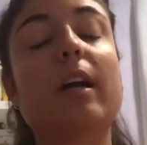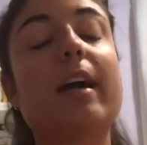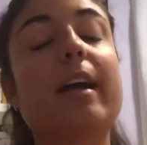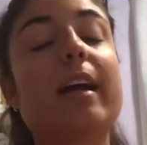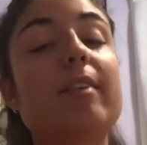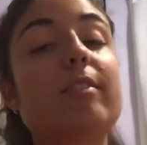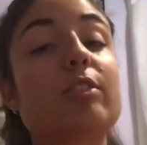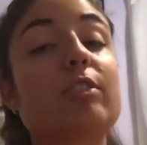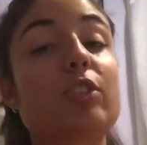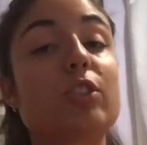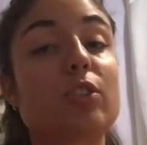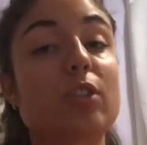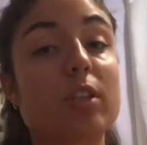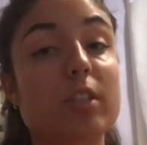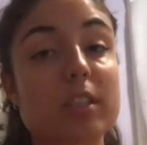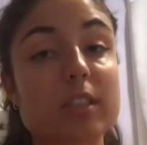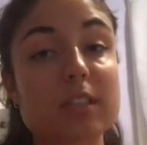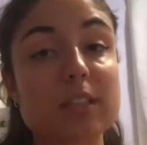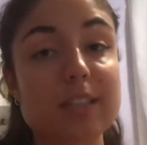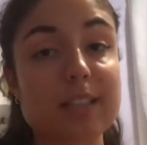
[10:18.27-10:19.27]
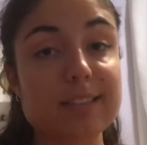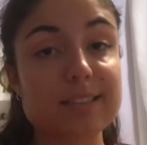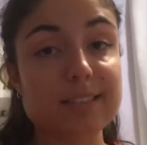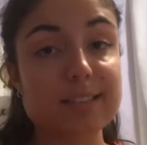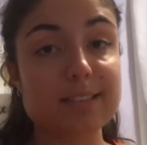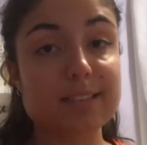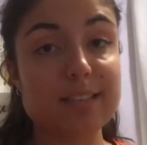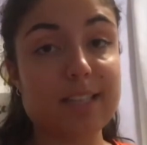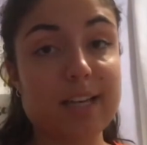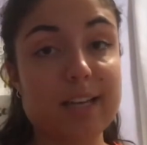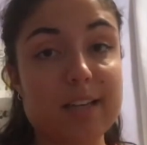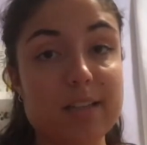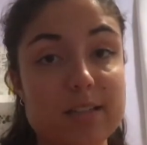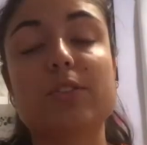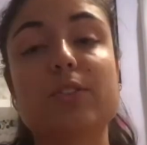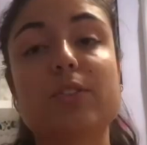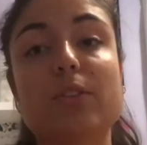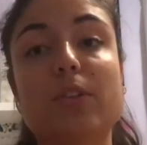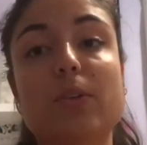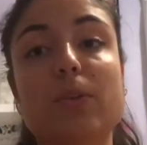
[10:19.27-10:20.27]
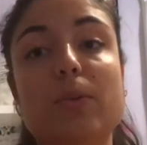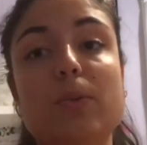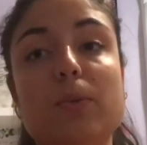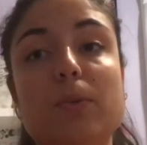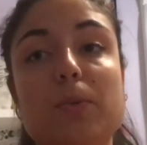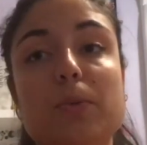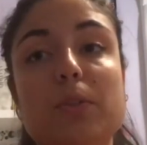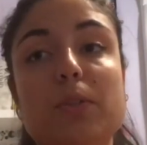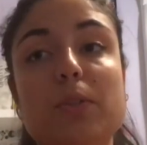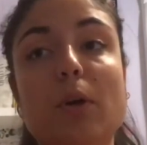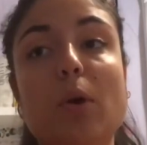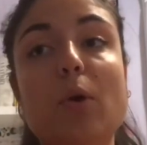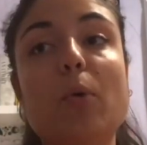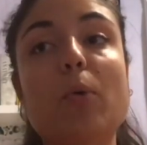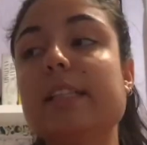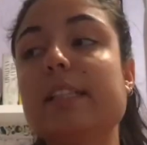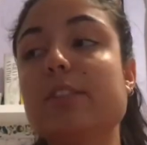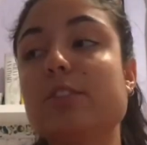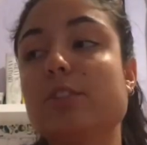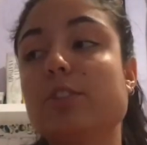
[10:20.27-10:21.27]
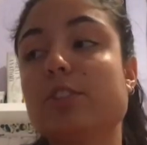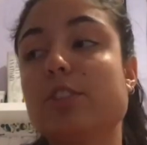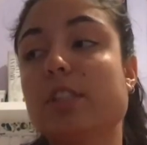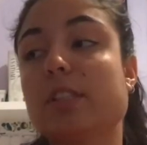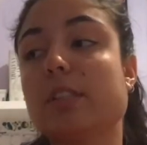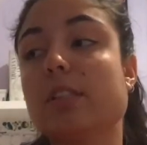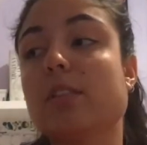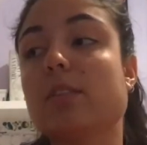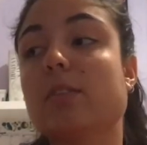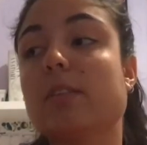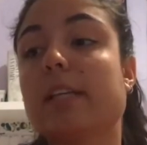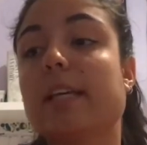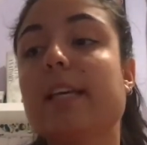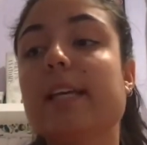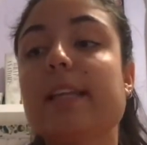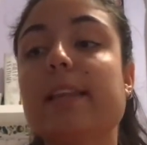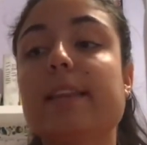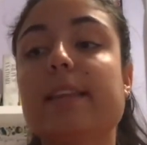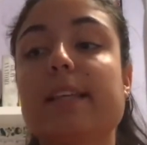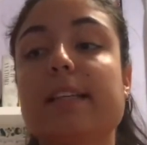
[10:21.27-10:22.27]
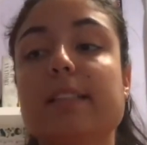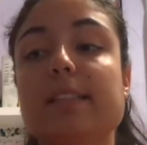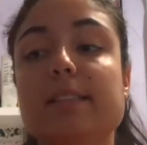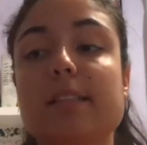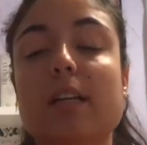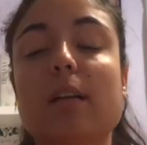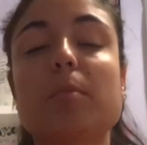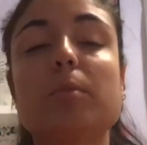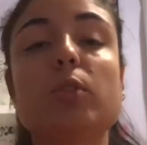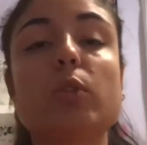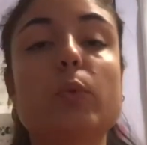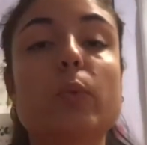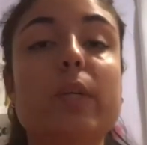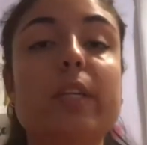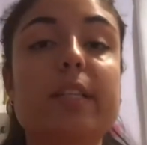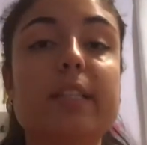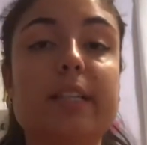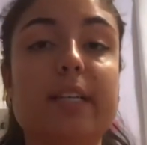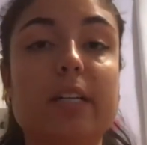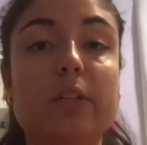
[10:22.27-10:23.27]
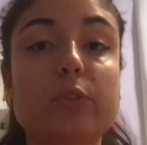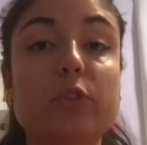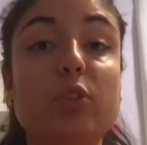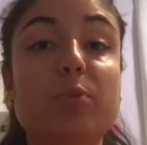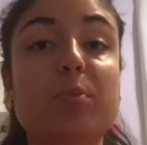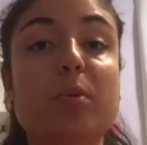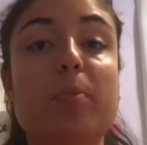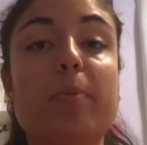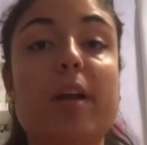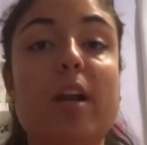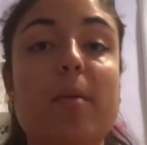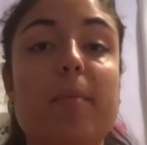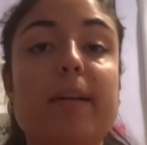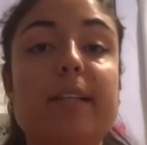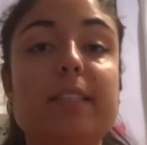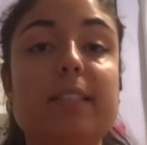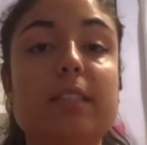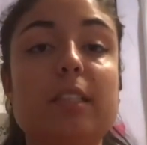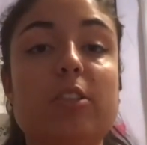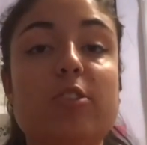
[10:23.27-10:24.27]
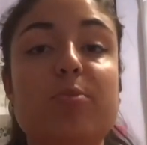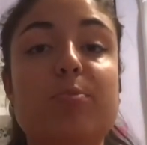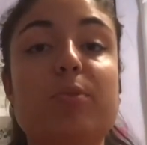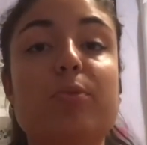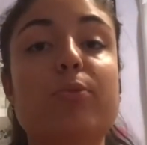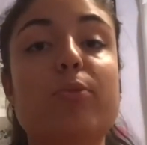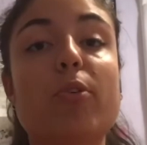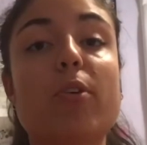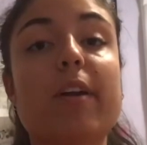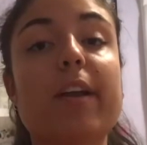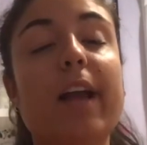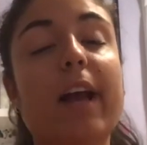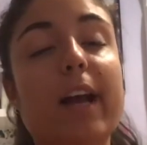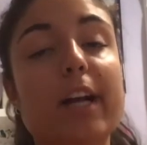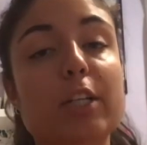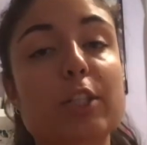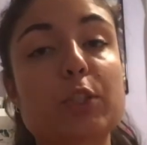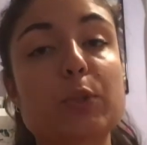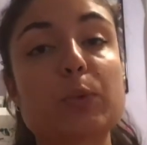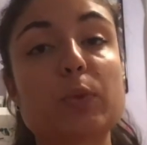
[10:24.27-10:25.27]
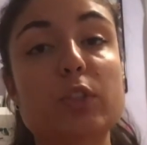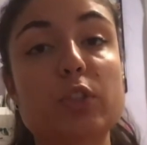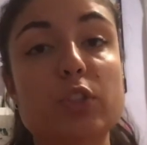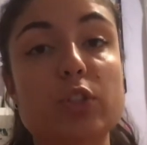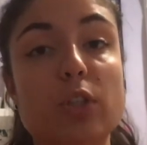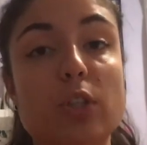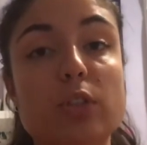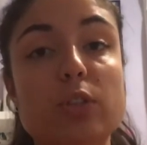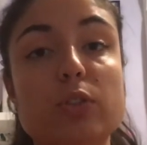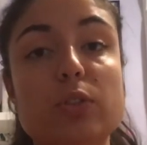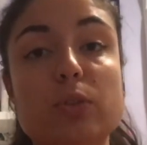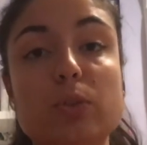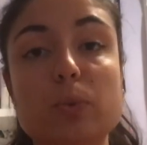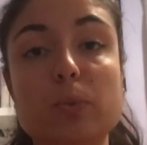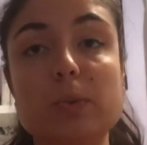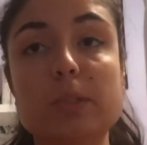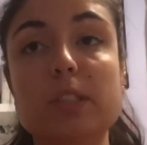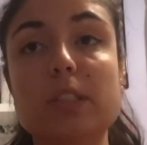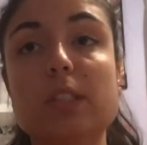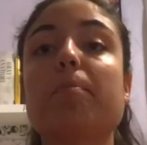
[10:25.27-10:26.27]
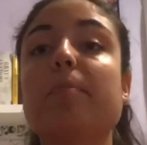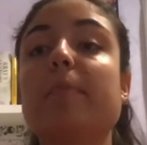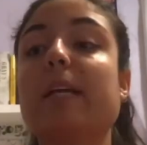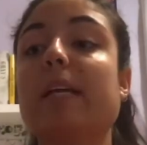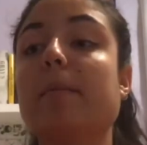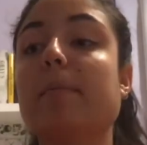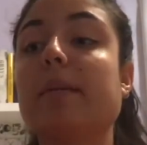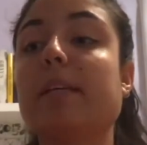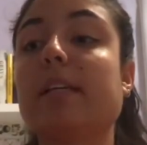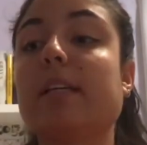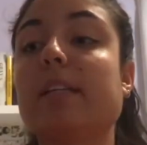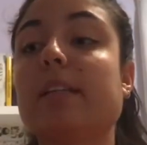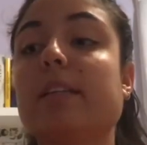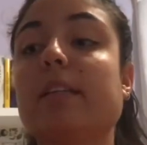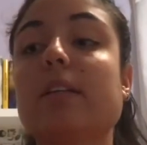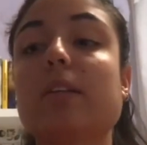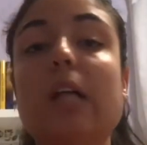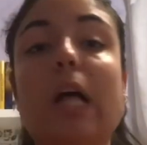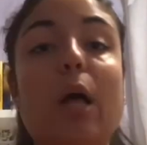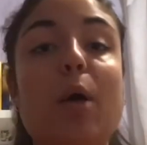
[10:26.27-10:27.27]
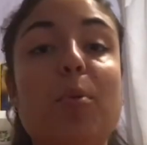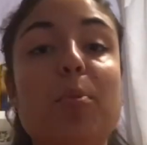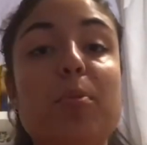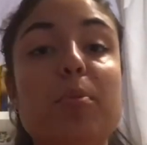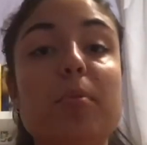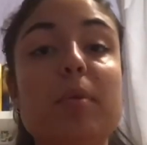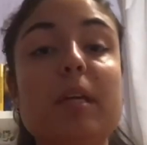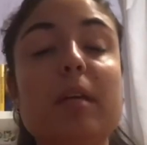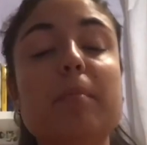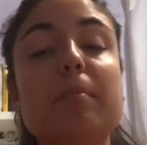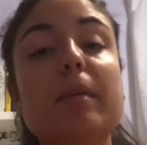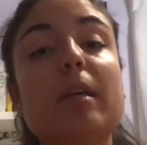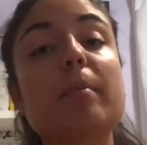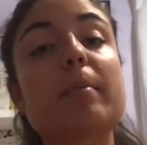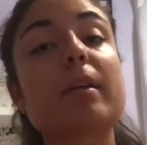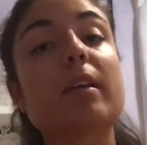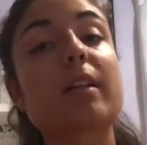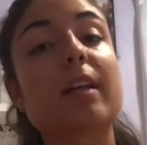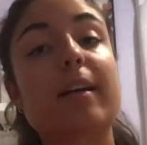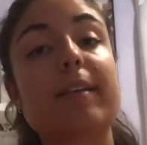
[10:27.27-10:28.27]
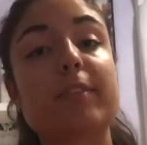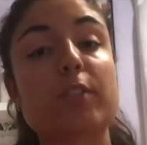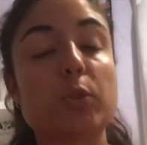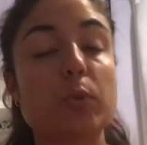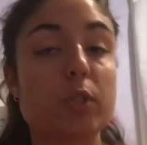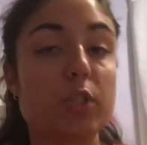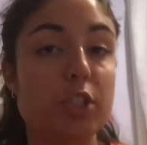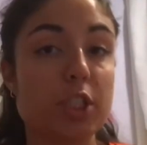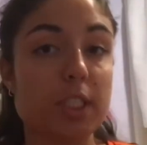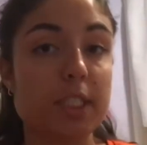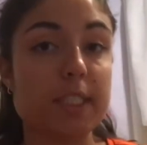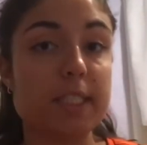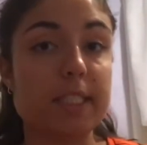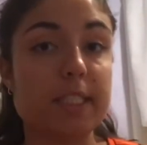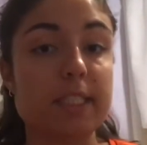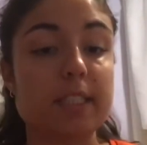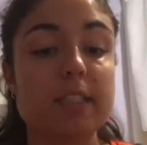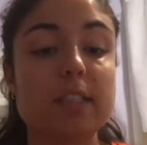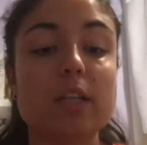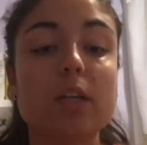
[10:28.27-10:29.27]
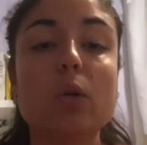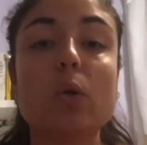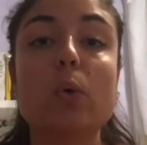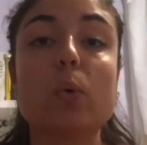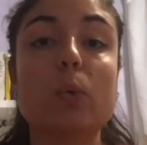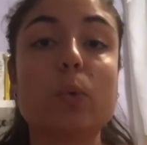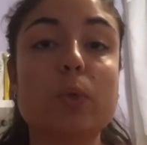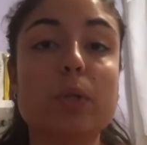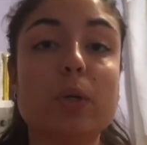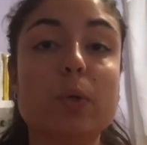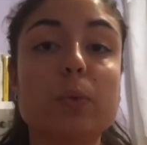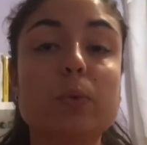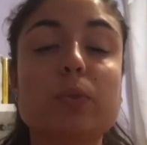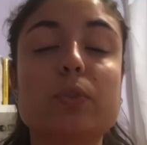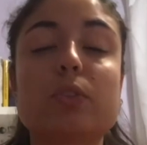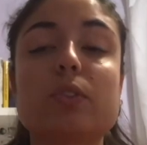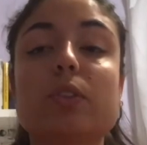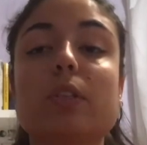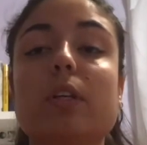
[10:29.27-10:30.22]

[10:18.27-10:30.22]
I haven't started classes yet, so these are just little key things that I'm doing now to prepare myself before I actually start school. Maybe they'll help me, maybe I'll have to adjust it. Who knows?